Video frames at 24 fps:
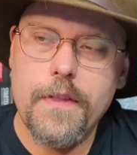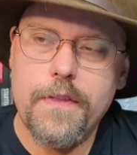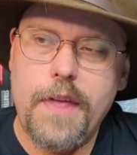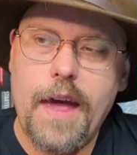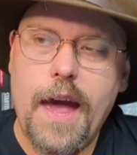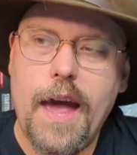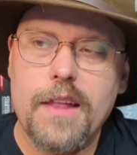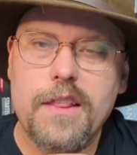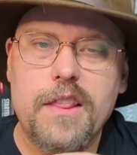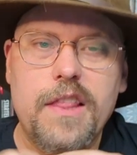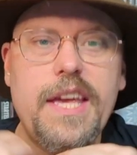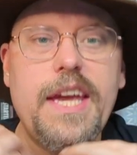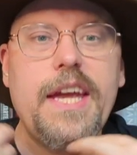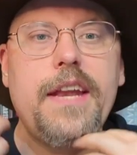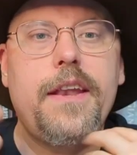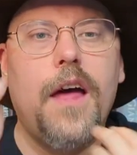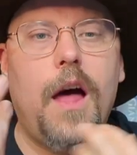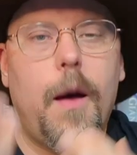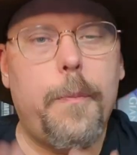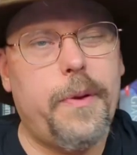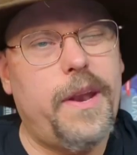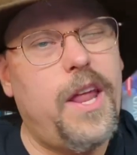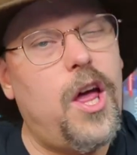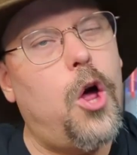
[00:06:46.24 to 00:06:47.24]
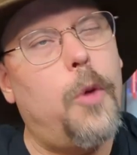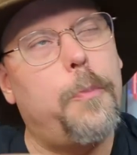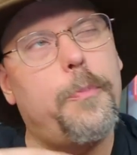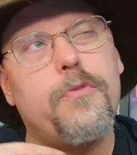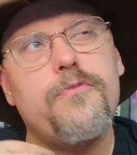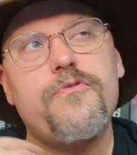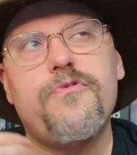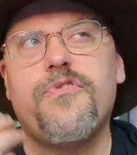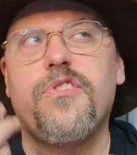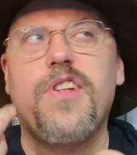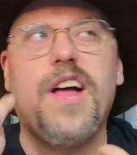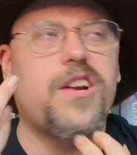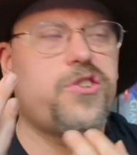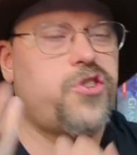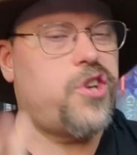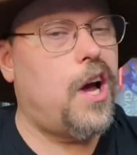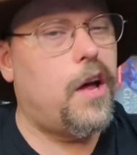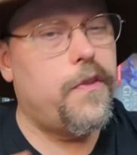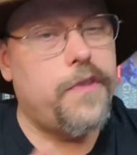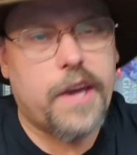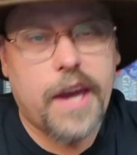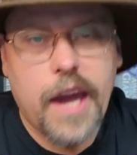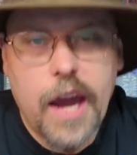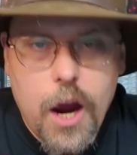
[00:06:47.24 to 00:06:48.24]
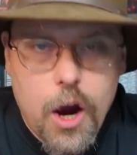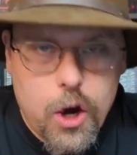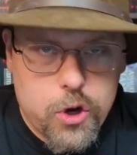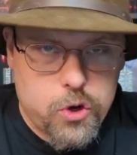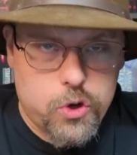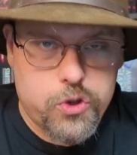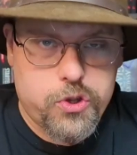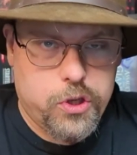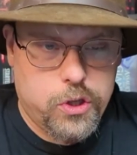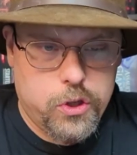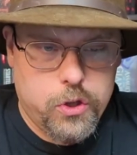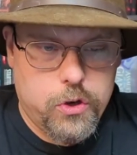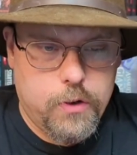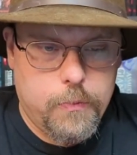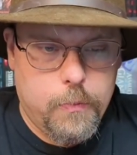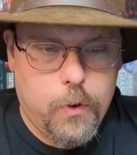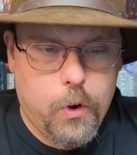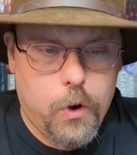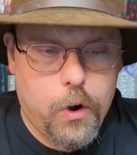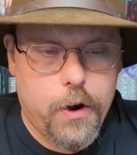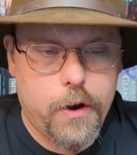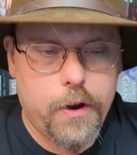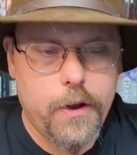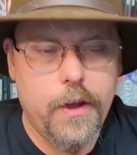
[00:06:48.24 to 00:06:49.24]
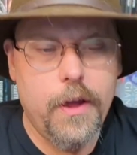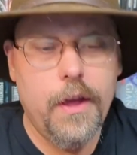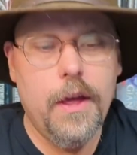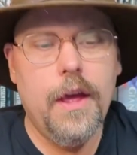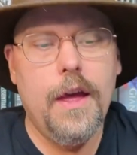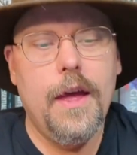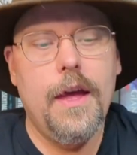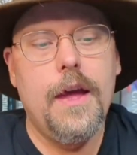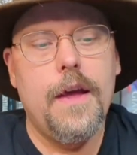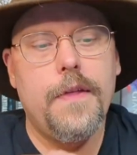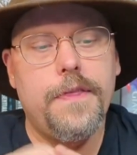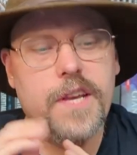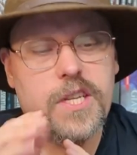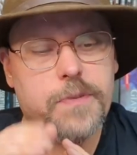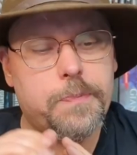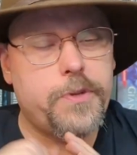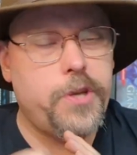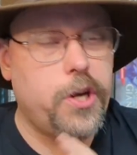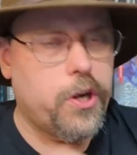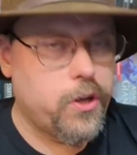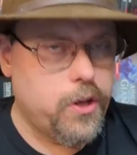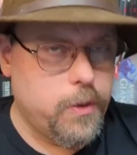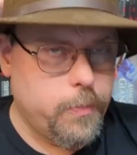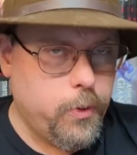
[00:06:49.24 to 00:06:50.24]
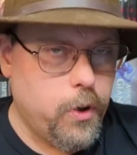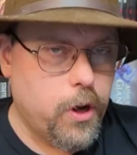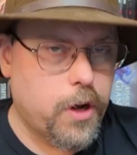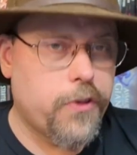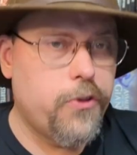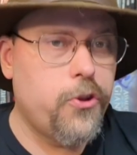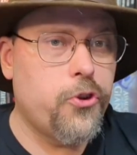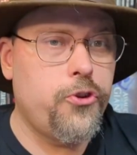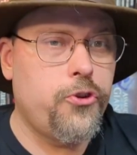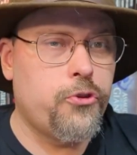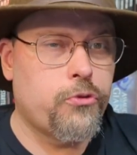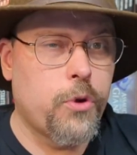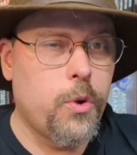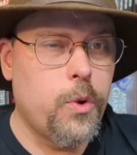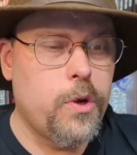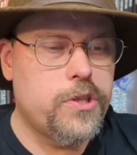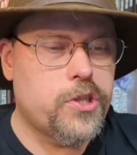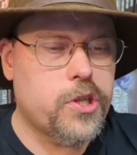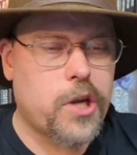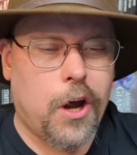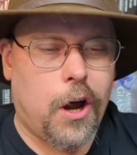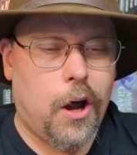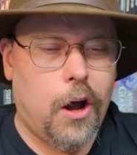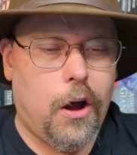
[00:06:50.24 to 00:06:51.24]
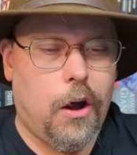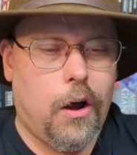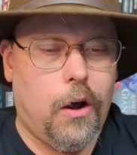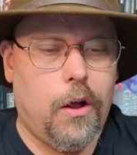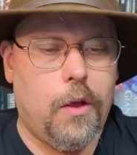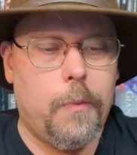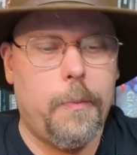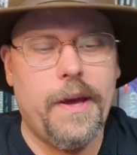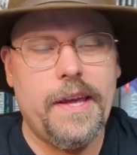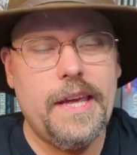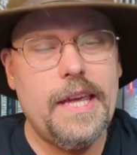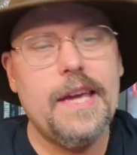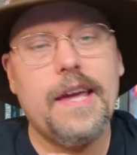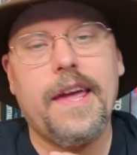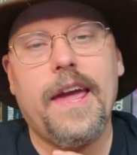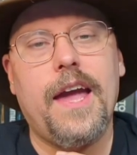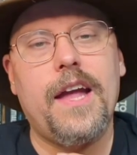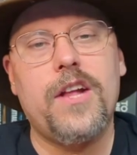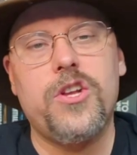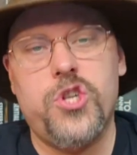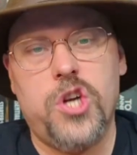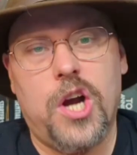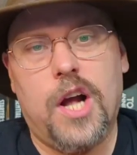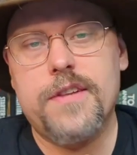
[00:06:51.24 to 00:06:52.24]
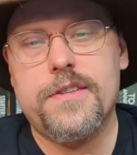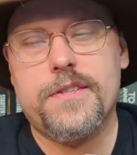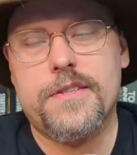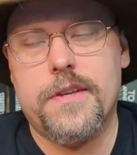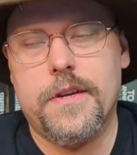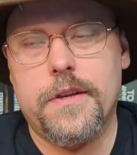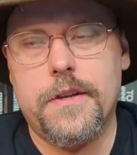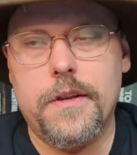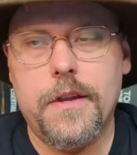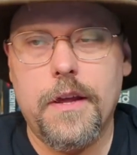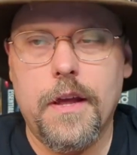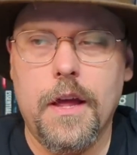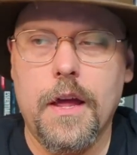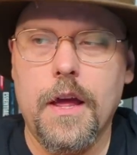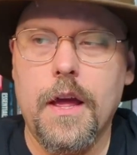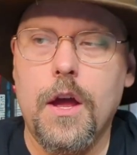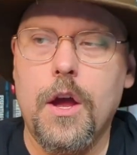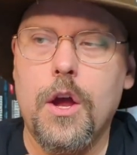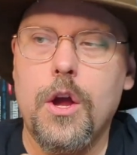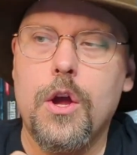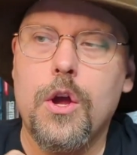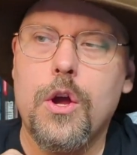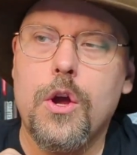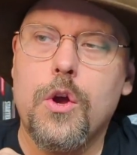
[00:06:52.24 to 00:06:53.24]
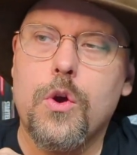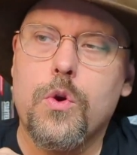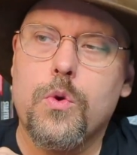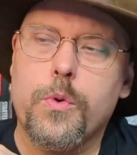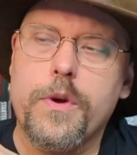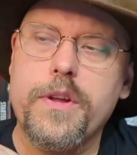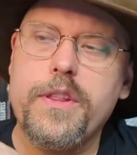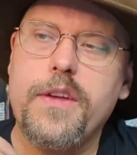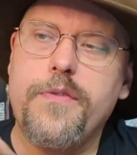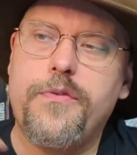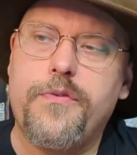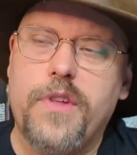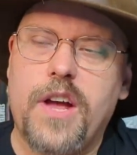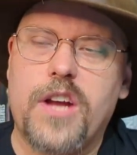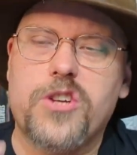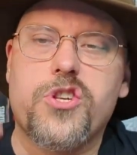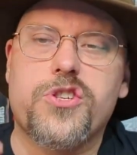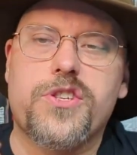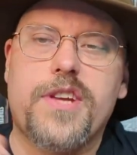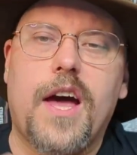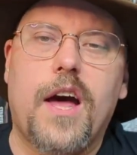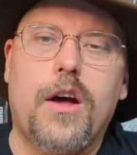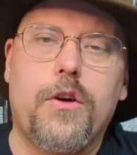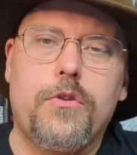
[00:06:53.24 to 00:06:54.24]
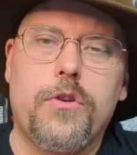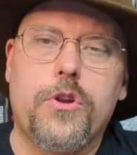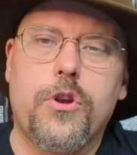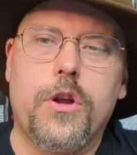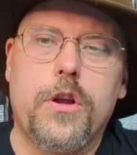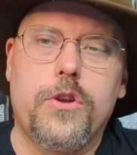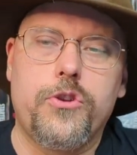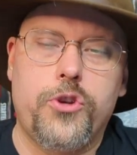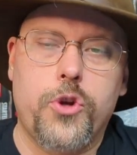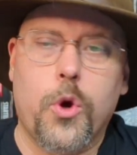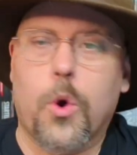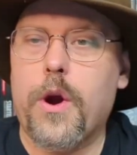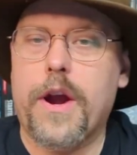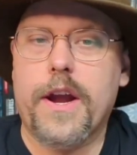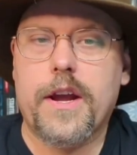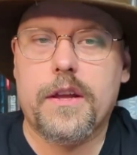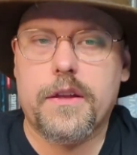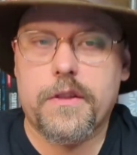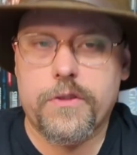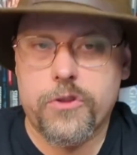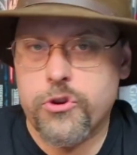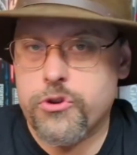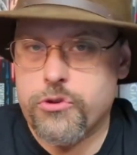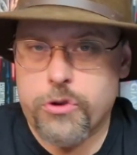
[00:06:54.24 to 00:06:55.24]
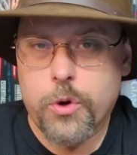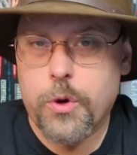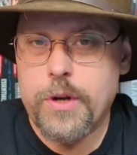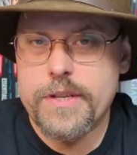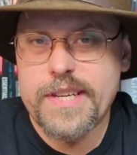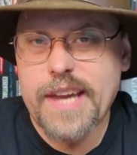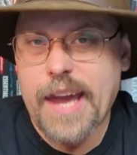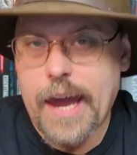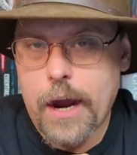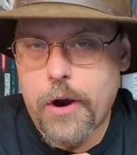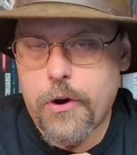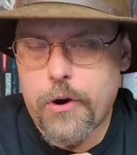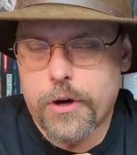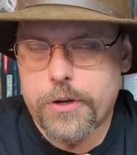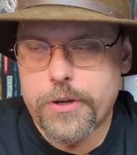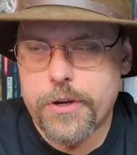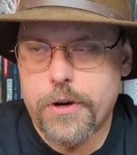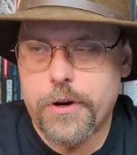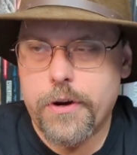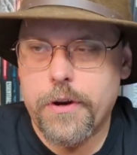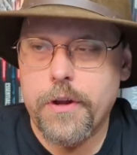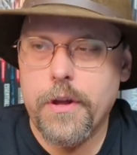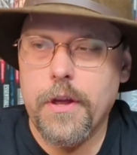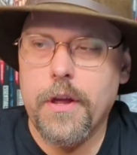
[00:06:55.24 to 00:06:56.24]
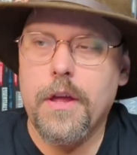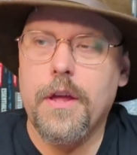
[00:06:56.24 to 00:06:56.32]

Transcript: that lead up and help flesh out the characters a little more. This particular book, The Druid's Call by E.K. Johnston, really fleshes out Doric, the Druid's character.